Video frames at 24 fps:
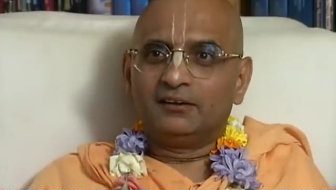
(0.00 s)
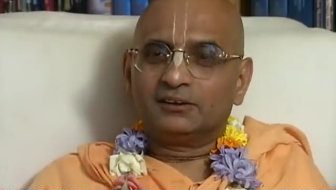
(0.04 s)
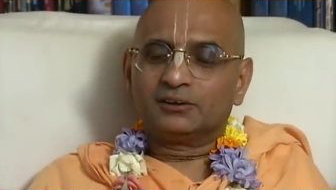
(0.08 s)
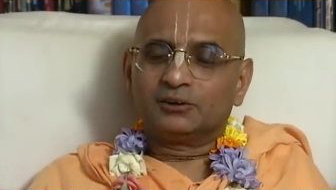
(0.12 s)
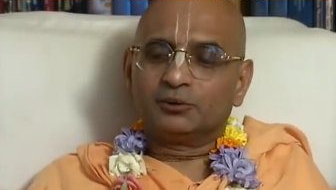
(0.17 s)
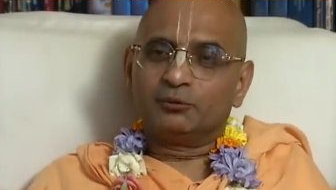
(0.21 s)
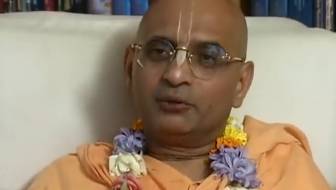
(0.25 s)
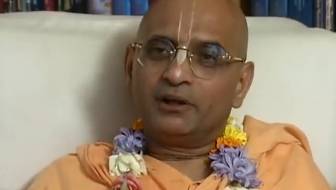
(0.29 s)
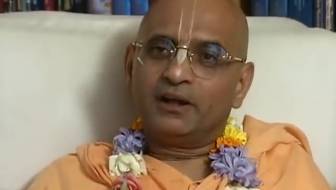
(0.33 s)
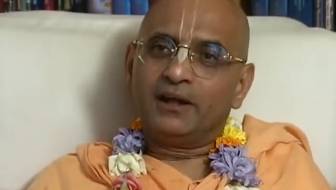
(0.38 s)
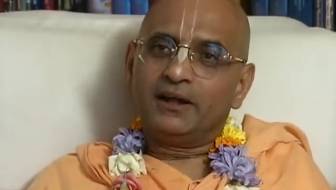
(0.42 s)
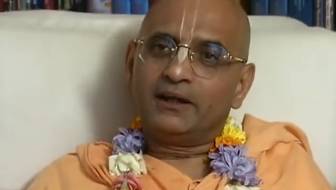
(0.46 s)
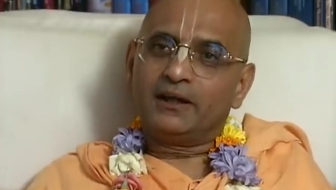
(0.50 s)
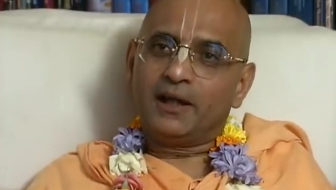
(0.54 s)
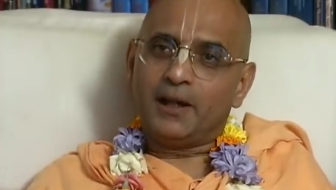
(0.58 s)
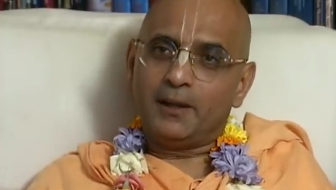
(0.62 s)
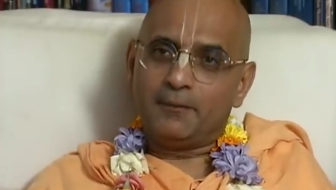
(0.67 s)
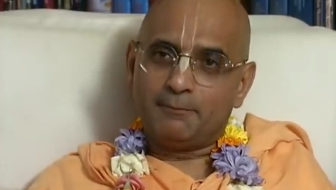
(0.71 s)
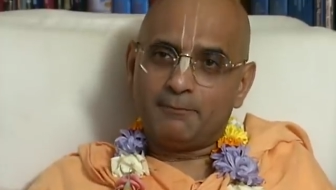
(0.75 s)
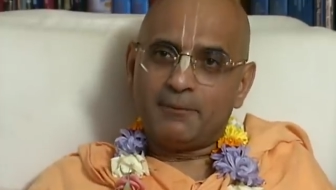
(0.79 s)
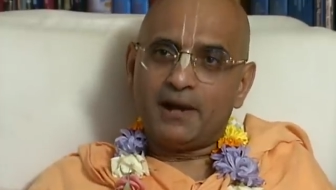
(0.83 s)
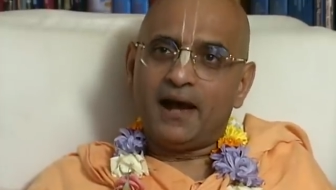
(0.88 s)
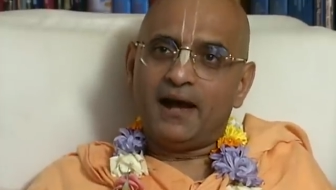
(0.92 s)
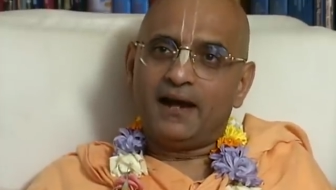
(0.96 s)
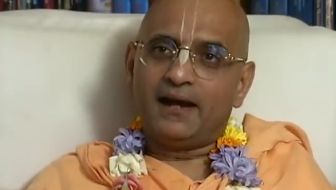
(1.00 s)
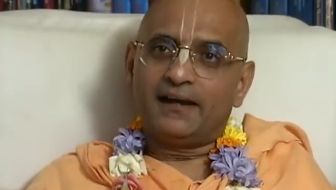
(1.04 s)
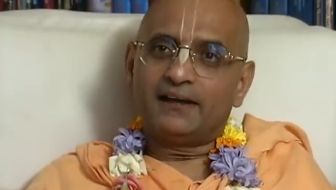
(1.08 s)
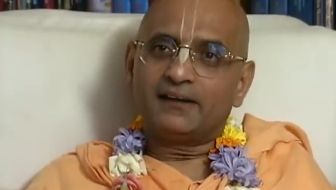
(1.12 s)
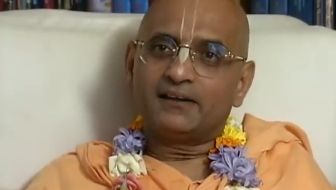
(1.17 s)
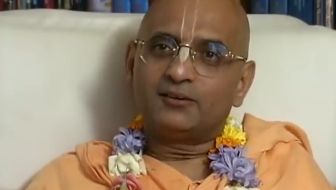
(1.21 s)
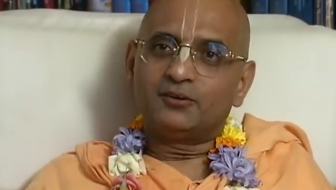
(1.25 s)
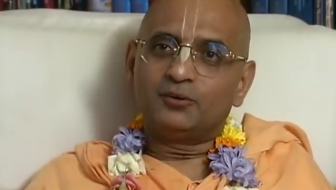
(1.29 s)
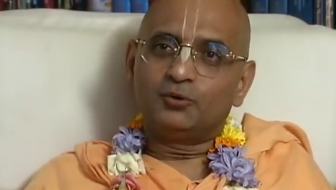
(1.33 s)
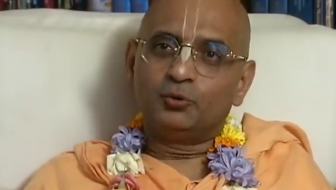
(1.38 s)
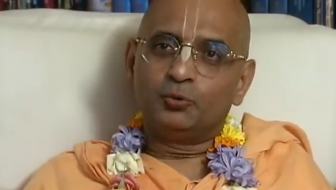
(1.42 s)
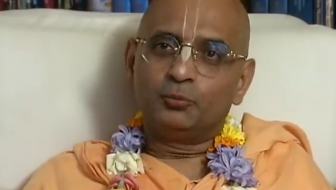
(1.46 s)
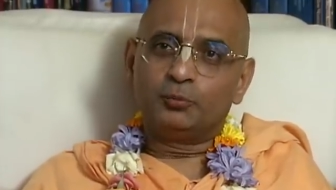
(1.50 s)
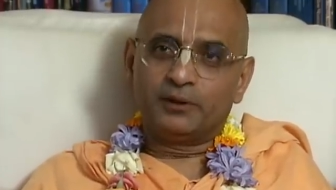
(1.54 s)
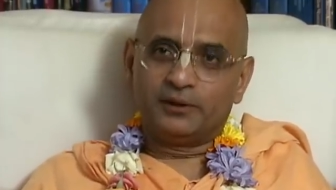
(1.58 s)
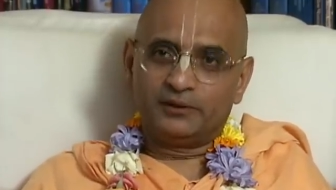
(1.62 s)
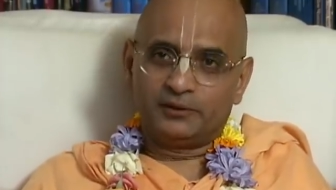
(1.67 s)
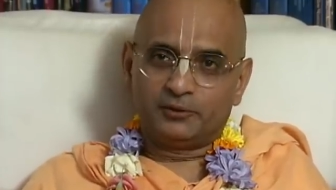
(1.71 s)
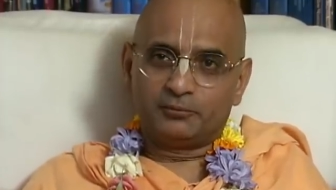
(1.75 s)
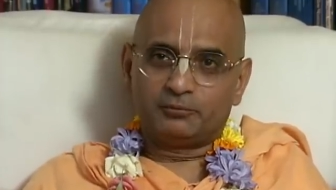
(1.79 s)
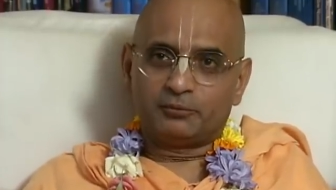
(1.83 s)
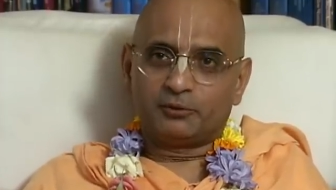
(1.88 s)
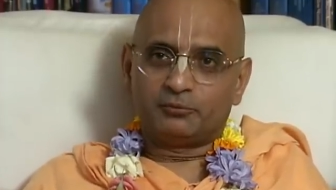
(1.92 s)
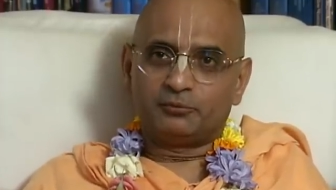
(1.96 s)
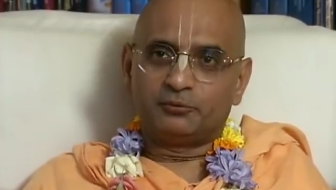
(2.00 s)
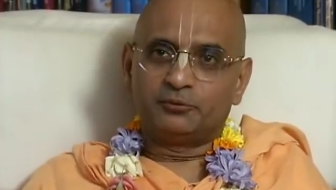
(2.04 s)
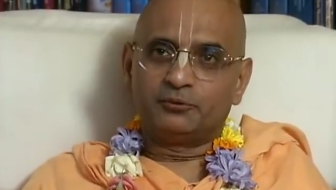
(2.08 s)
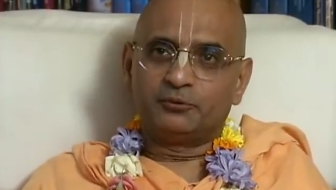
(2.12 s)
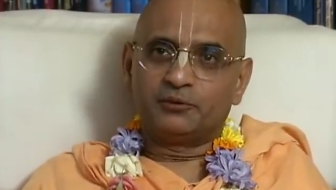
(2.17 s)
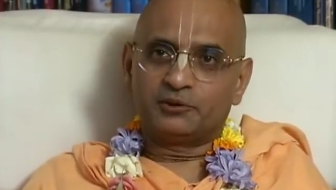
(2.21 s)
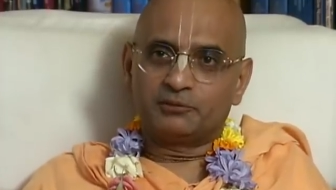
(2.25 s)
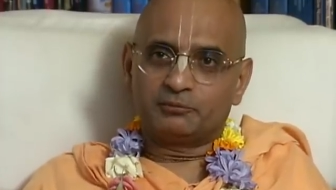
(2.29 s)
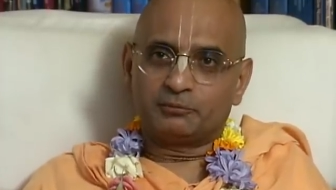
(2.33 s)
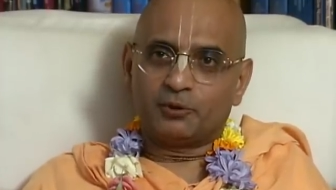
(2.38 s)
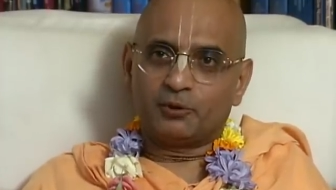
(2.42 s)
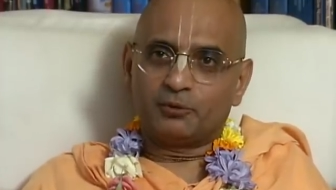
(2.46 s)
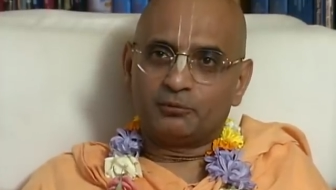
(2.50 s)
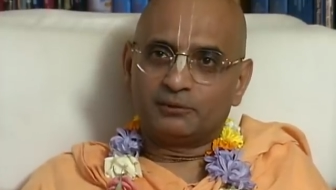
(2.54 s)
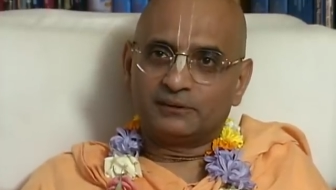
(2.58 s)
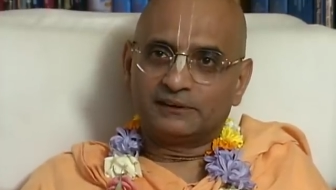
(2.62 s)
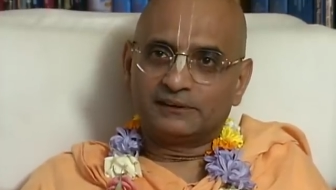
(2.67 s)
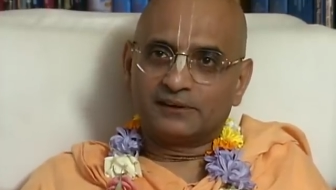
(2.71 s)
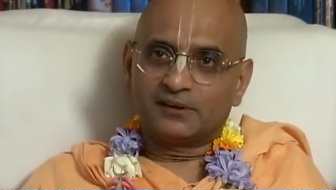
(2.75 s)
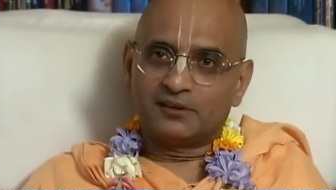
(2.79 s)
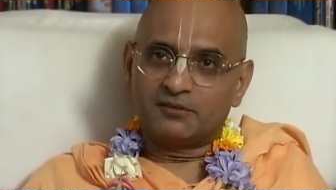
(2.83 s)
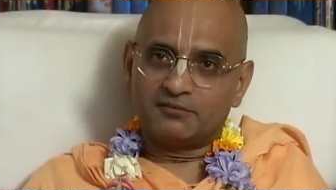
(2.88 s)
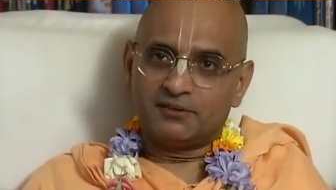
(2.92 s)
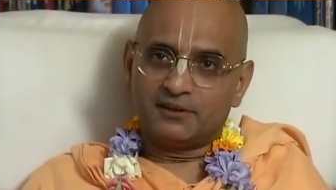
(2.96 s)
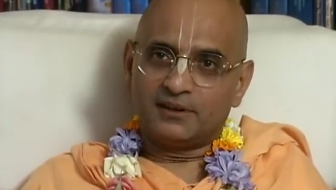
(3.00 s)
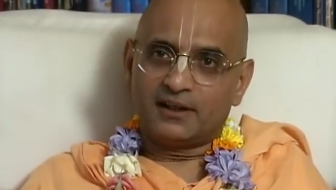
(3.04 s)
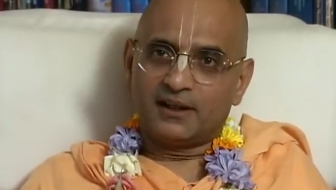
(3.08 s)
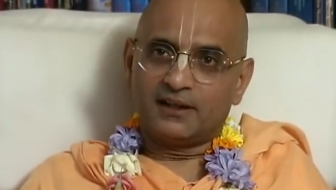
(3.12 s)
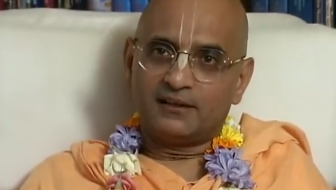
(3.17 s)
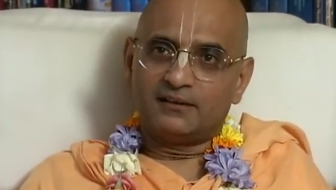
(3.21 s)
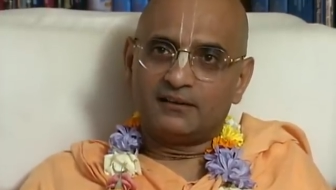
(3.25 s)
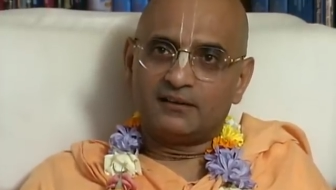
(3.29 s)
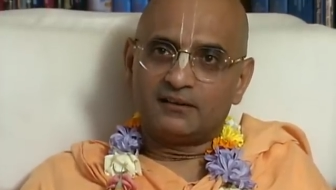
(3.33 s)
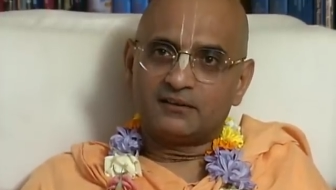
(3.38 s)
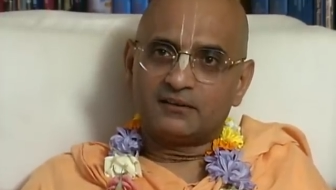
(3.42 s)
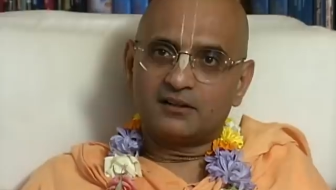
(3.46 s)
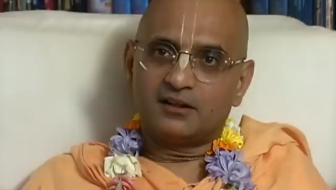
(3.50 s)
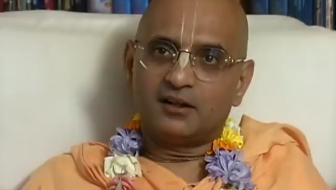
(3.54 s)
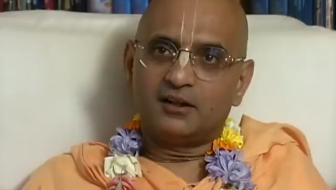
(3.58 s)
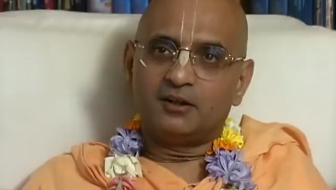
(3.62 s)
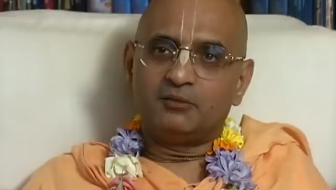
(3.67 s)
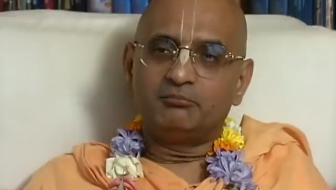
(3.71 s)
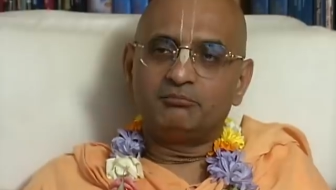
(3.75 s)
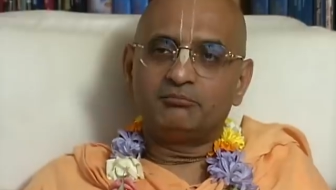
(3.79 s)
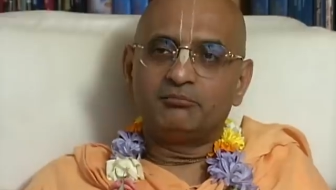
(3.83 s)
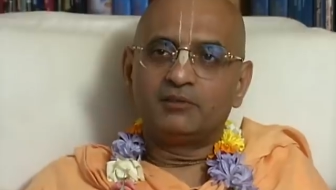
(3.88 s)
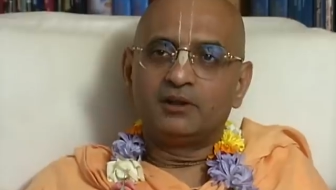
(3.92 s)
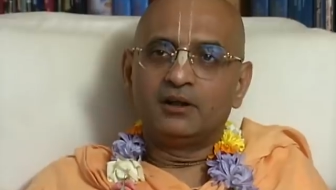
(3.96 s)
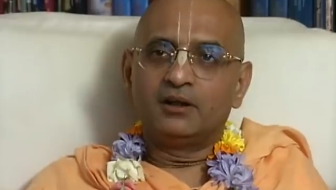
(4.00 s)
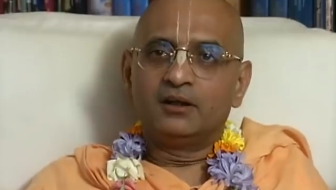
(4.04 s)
So when I came back, Upendra Prabhu, who was Prabhupada's servant at that time,